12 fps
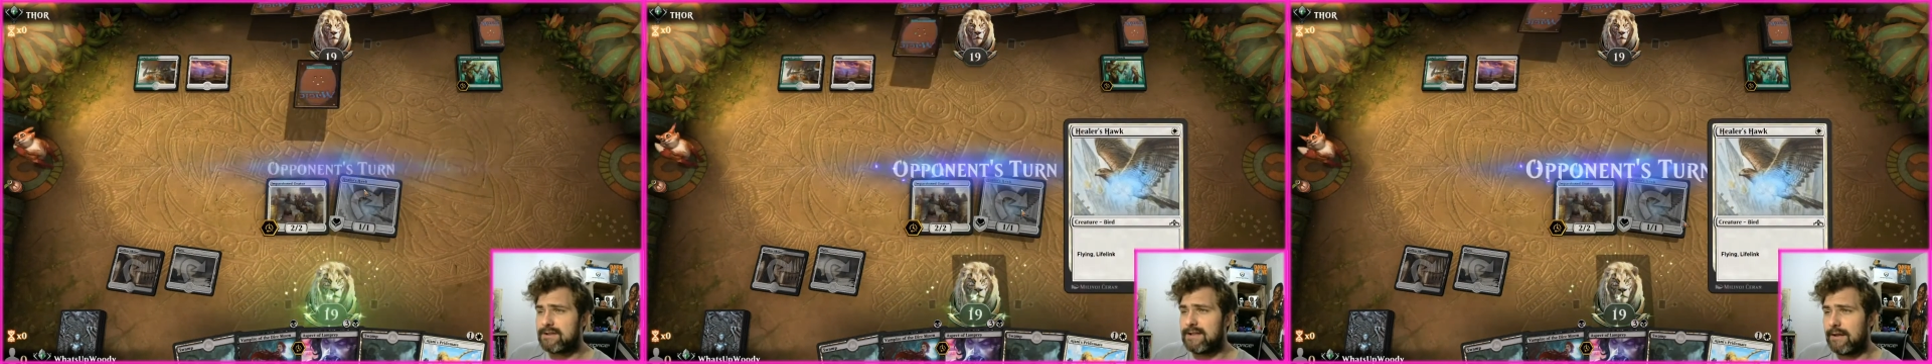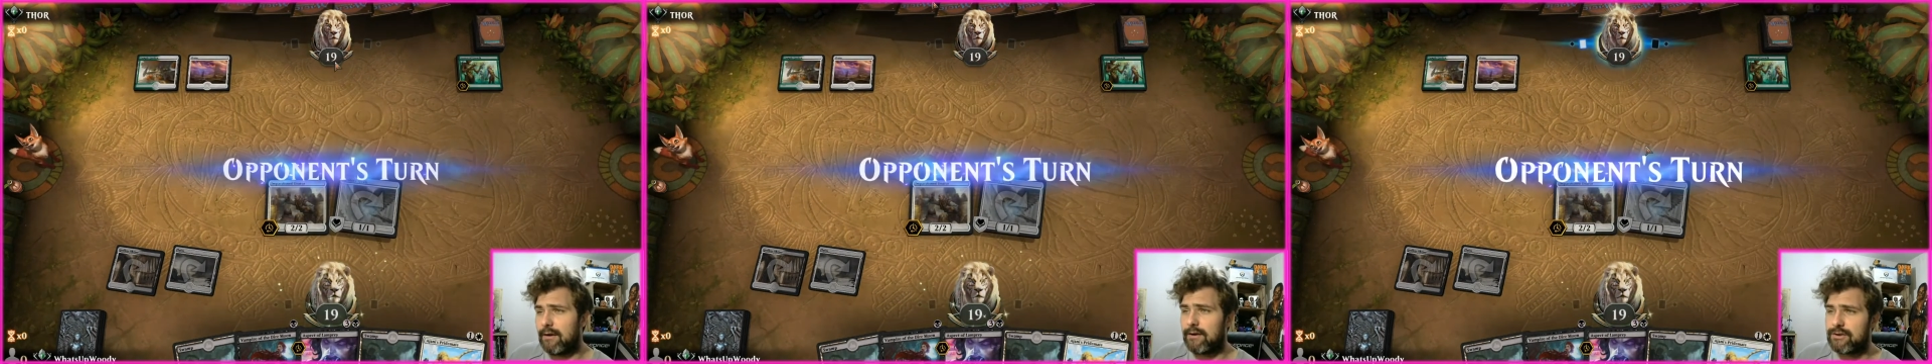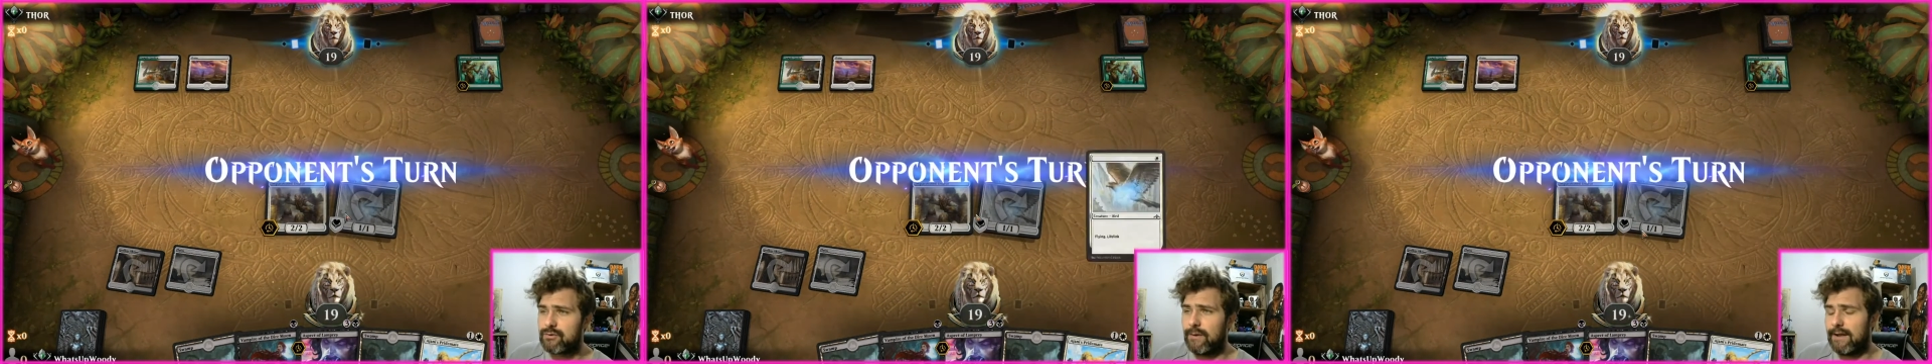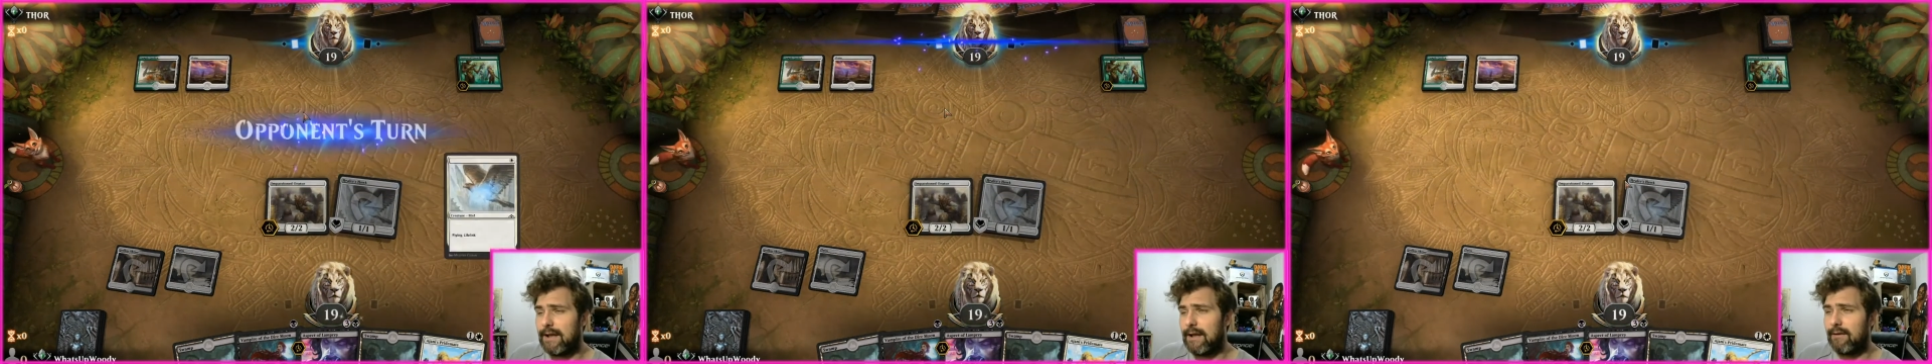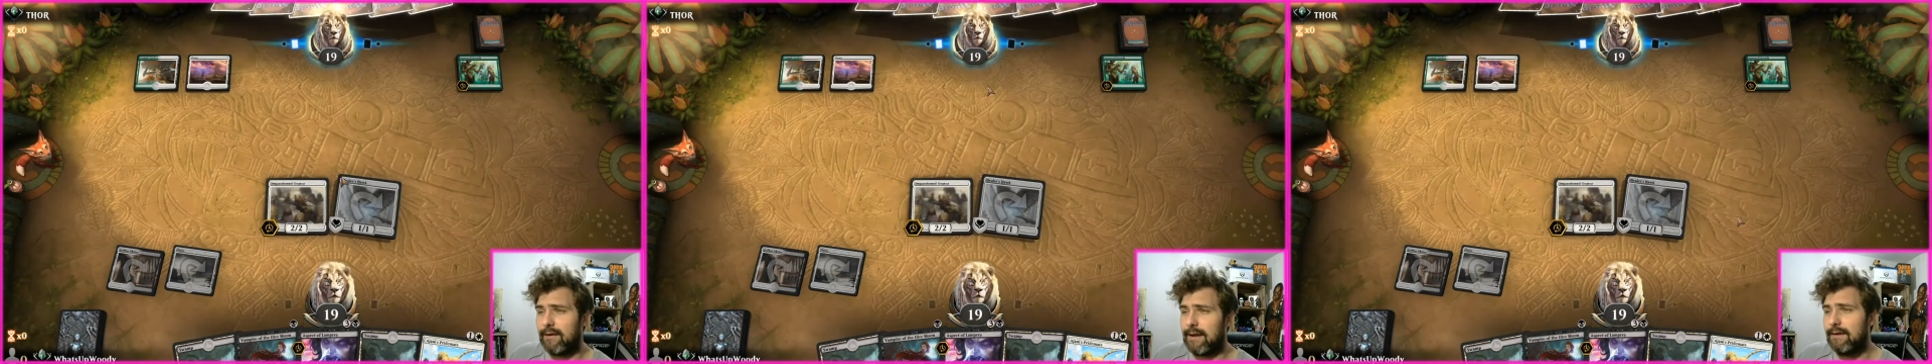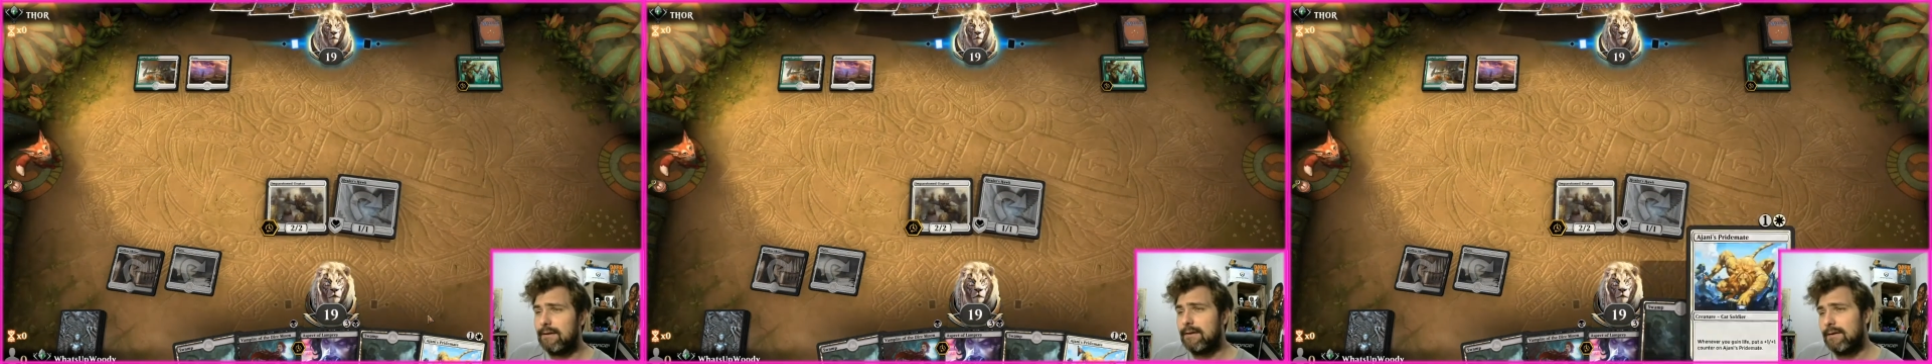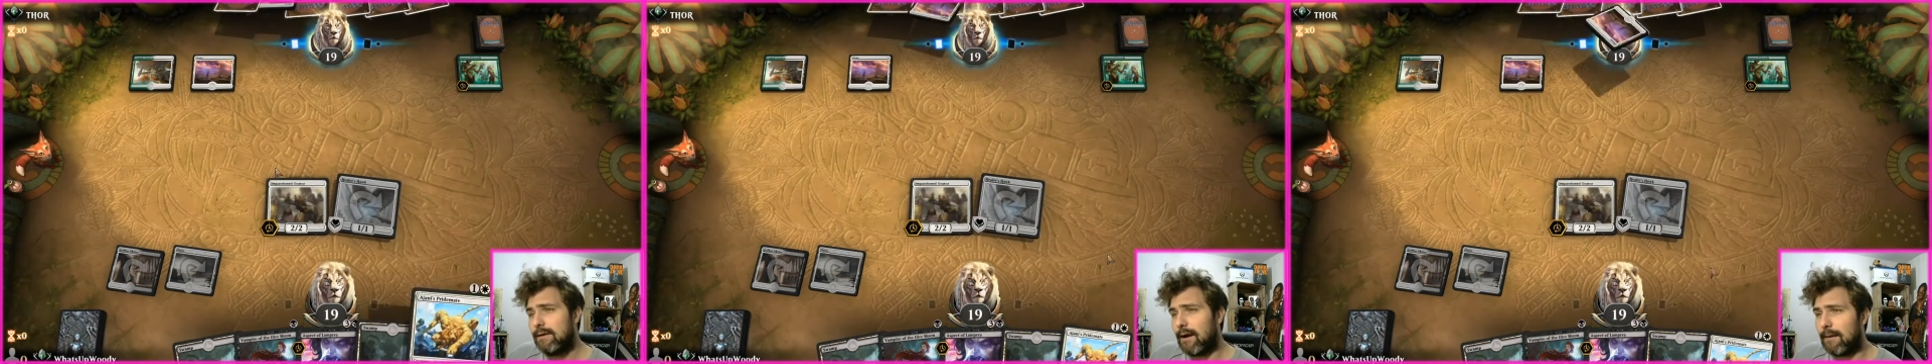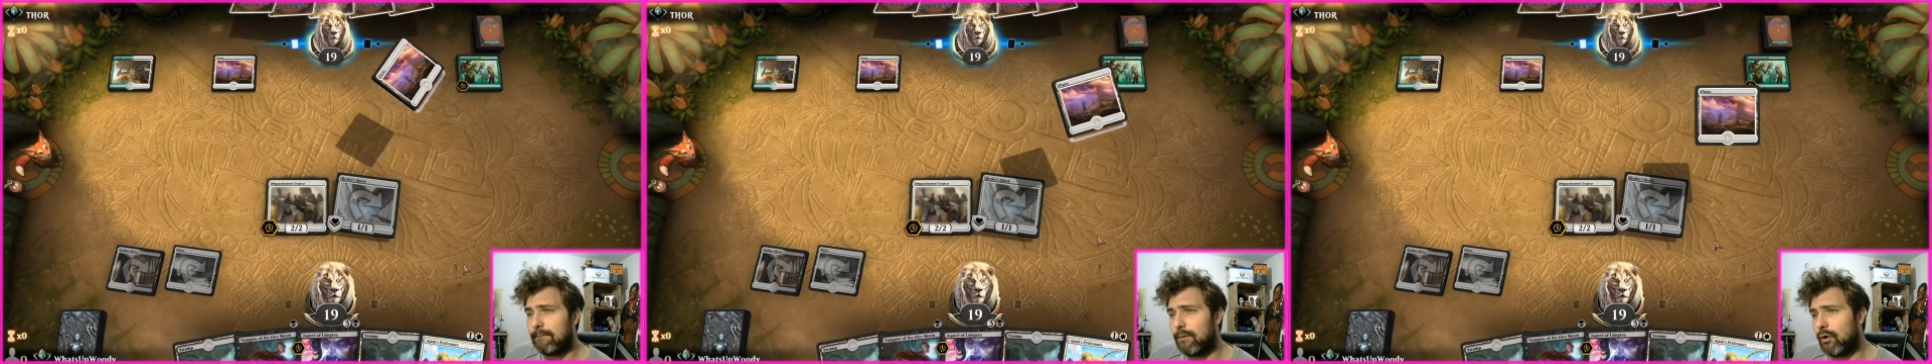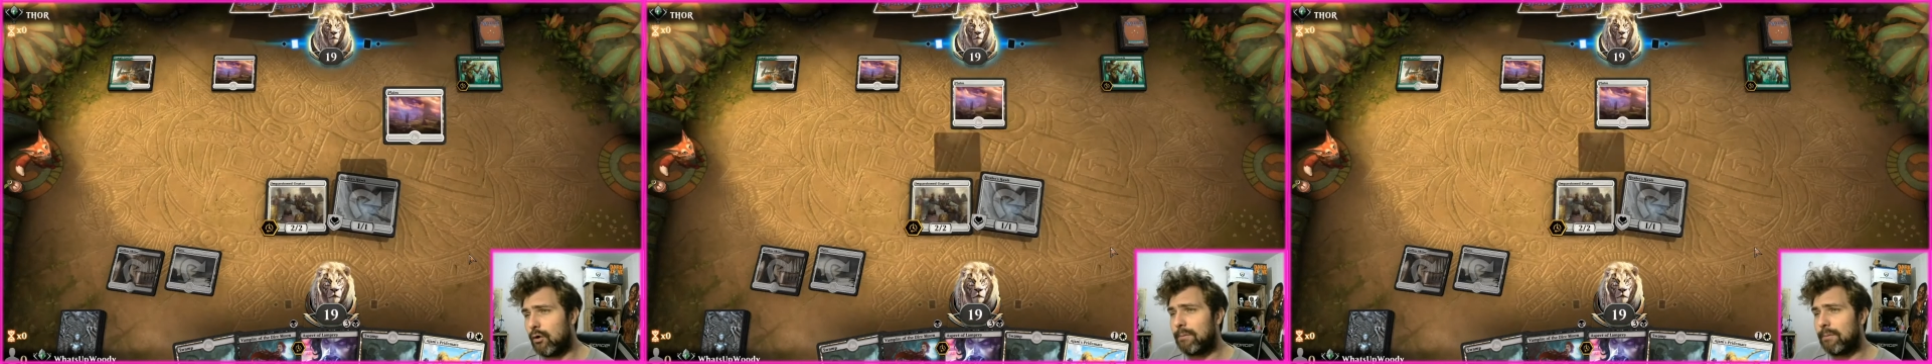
then I could swing here and get up more.